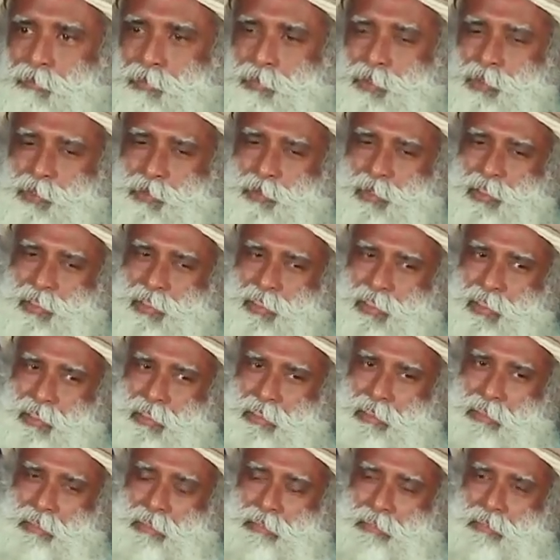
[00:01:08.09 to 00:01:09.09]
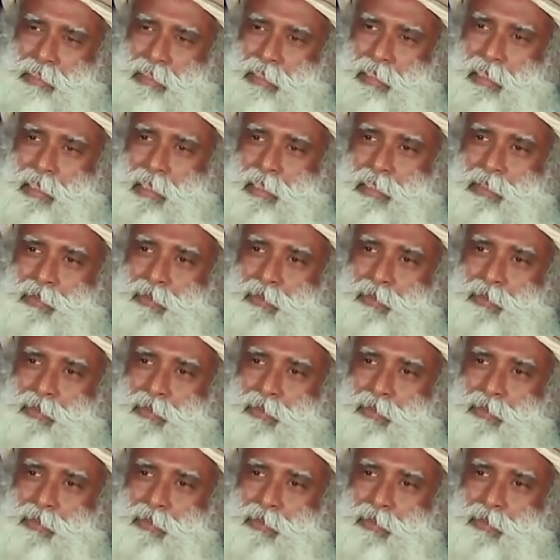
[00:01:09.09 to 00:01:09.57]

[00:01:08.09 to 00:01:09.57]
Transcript: you will see it little late,